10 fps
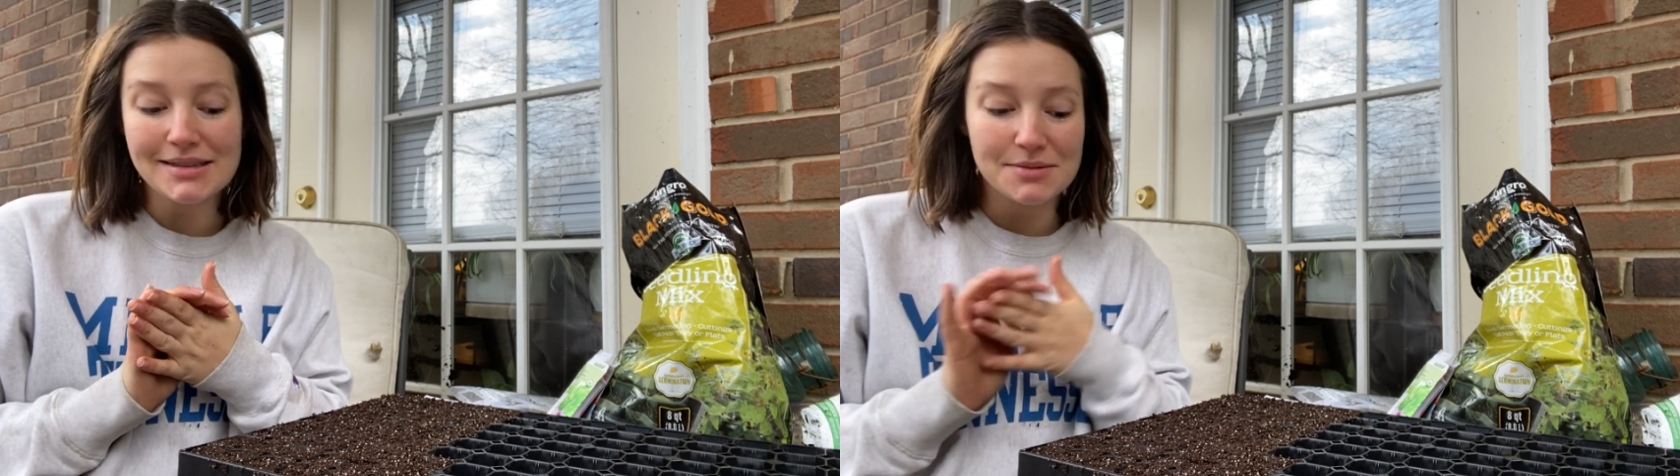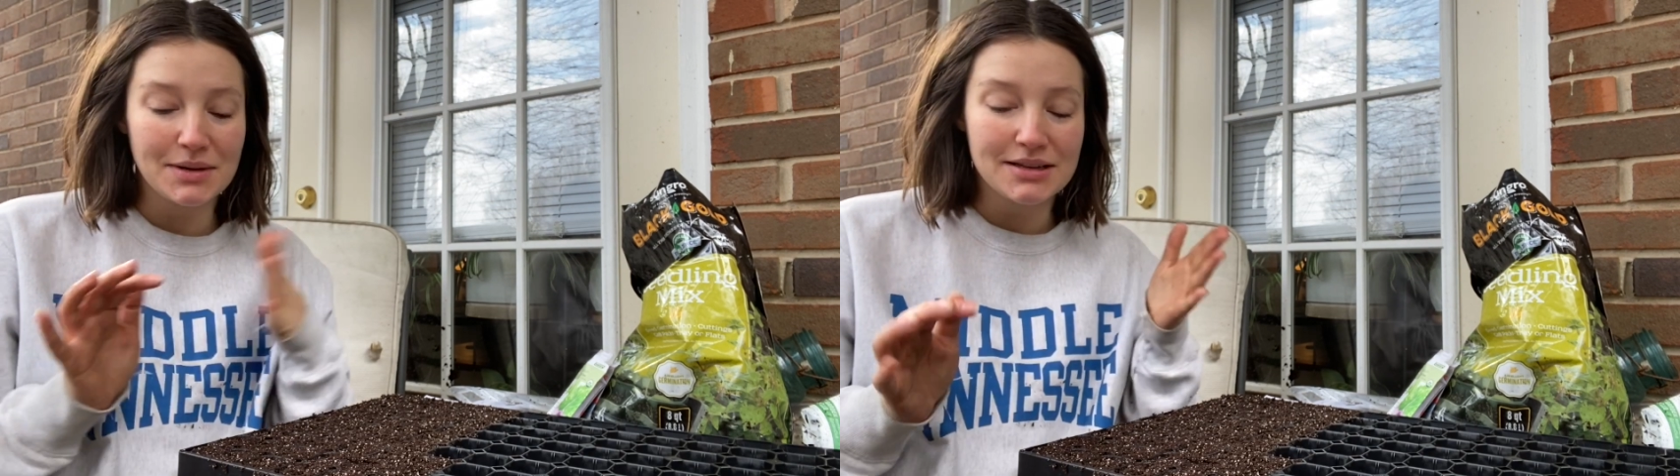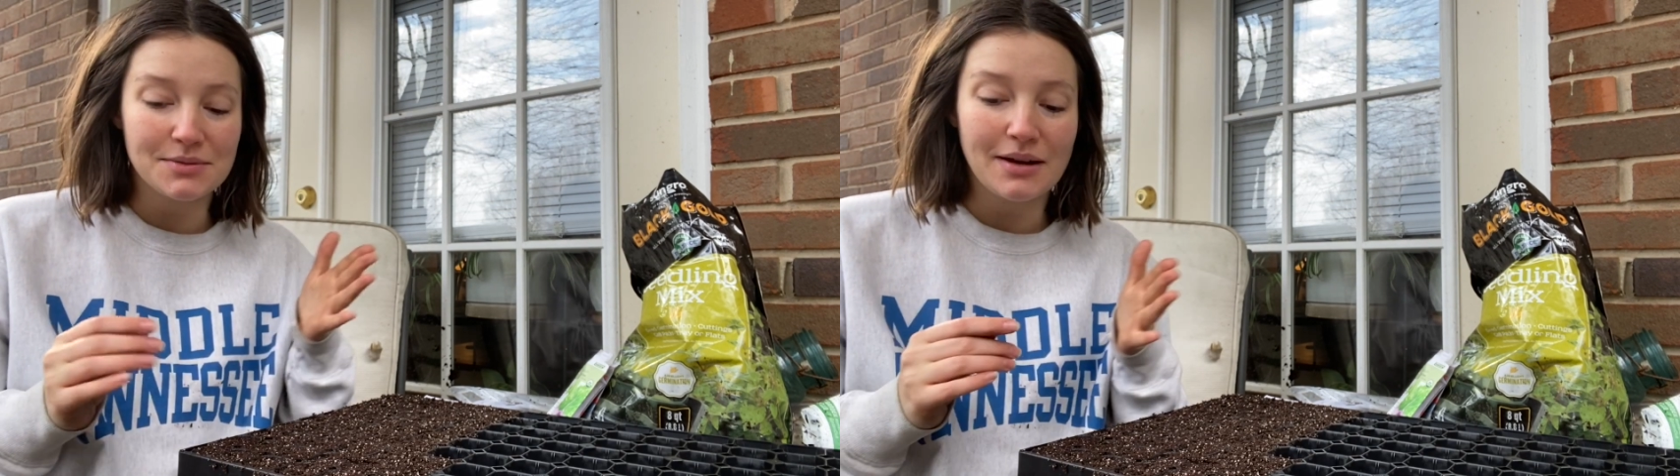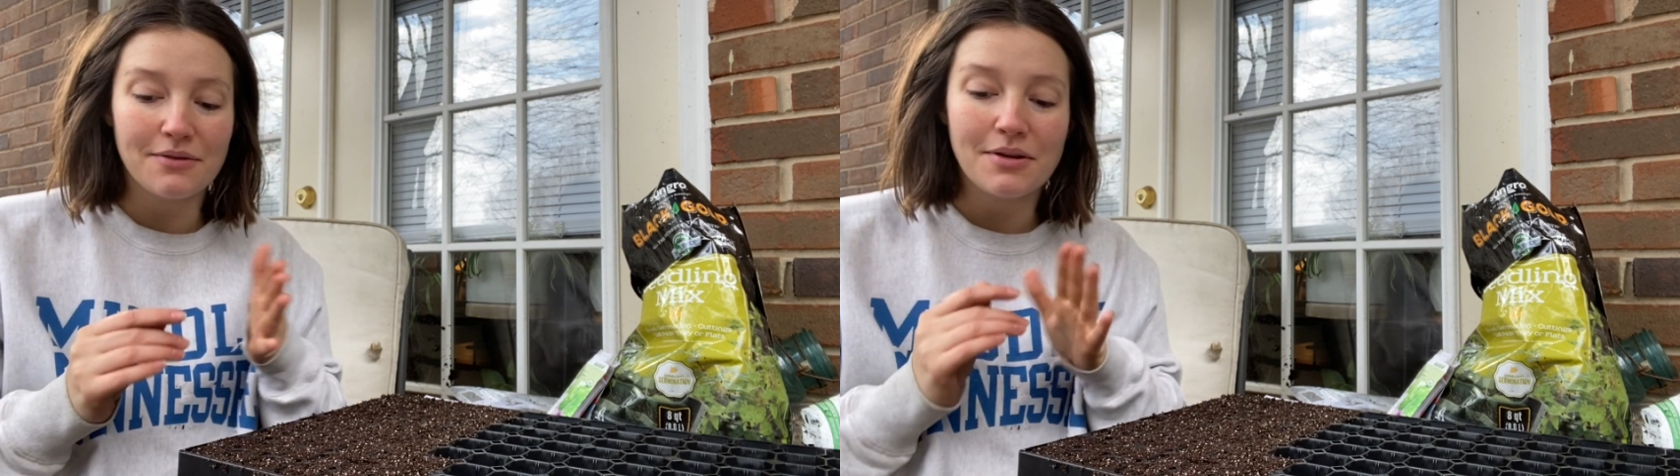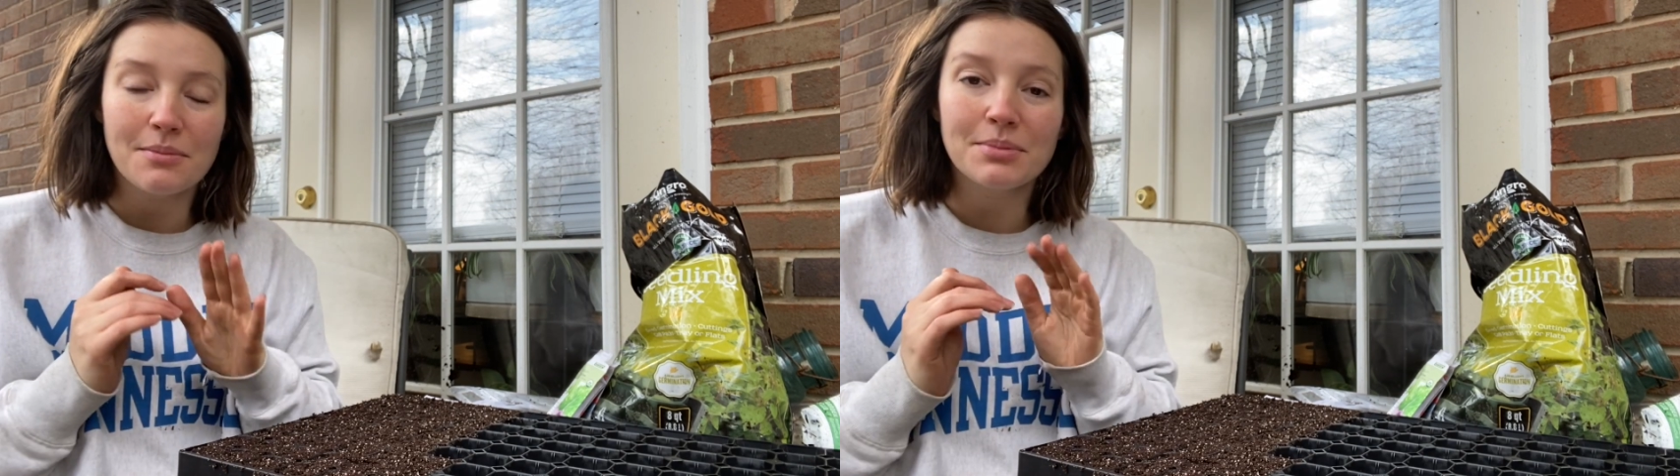because we have
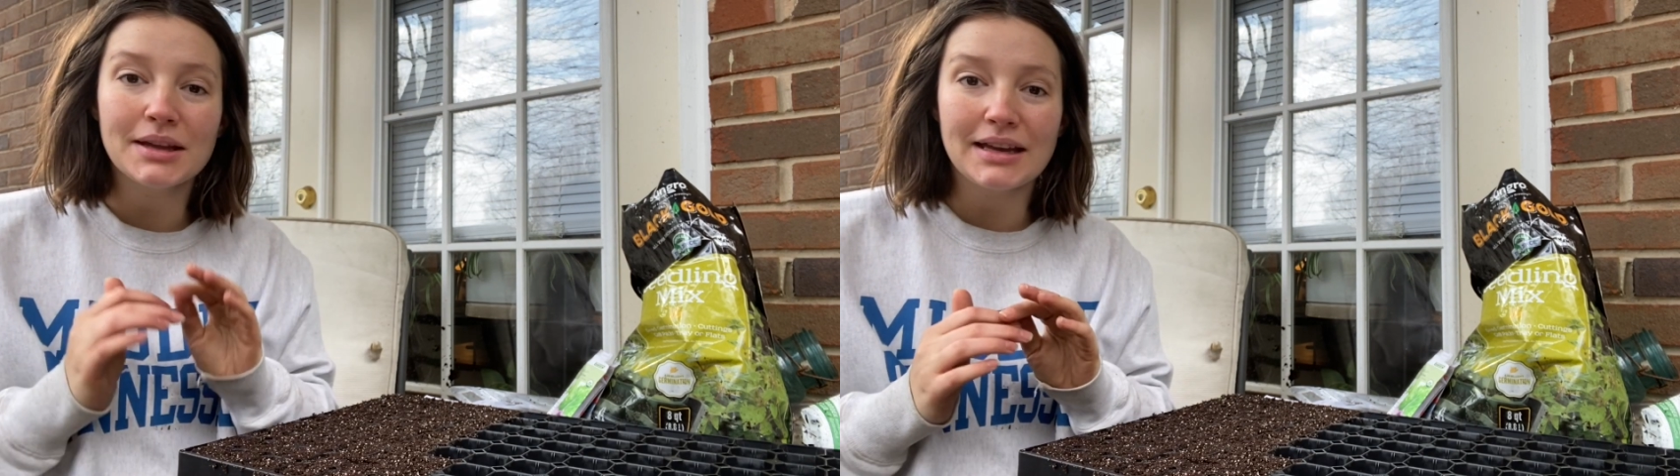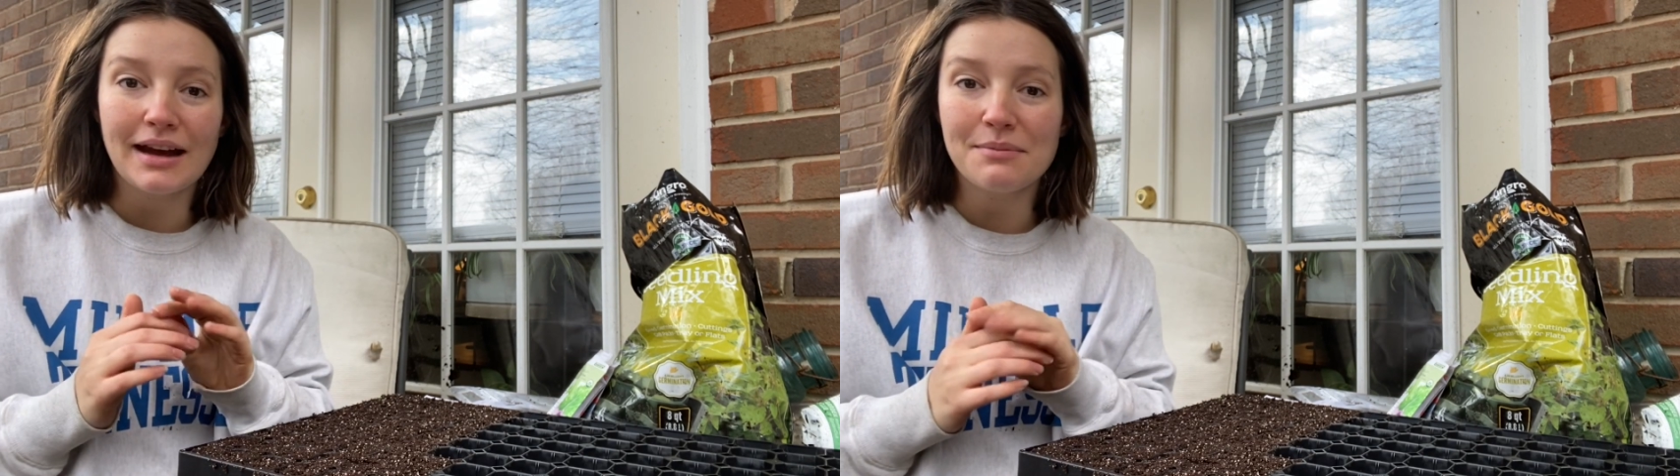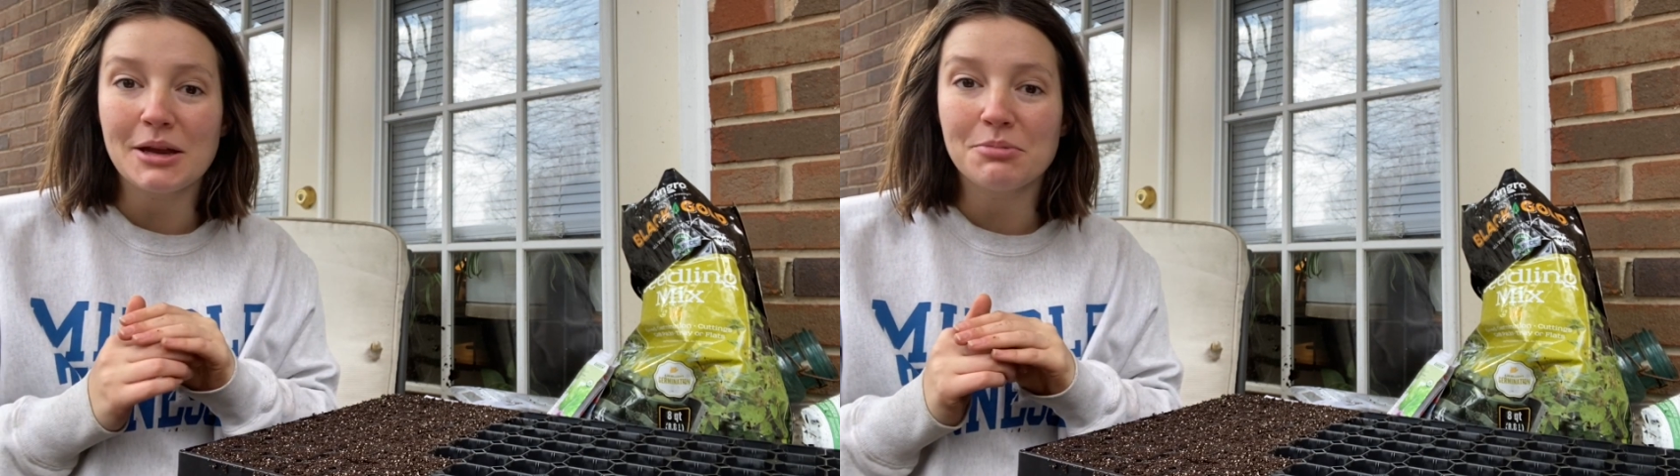plenty, I made